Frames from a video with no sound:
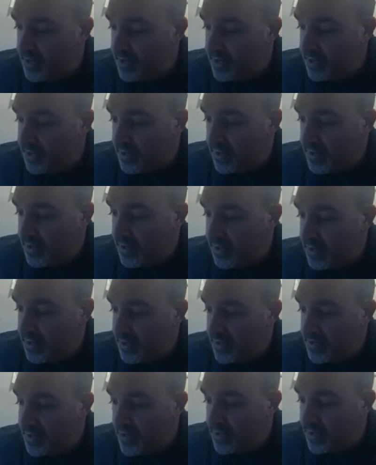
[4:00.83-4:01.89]
Okay,
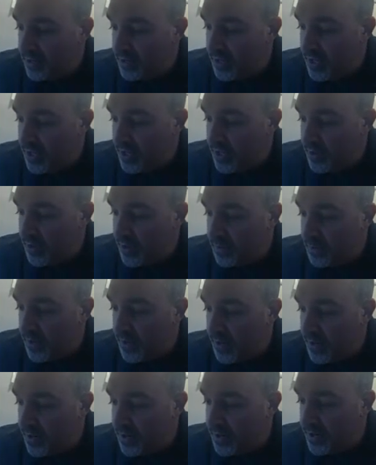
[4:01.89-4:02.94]
and then the lower
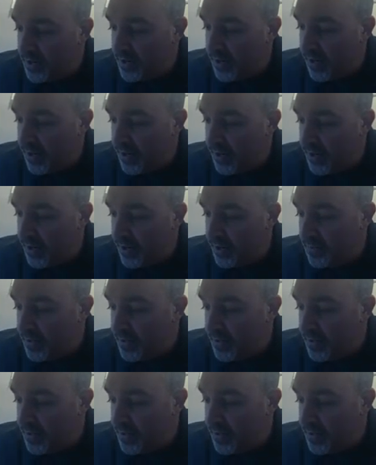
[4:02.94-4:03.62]
part of the arm,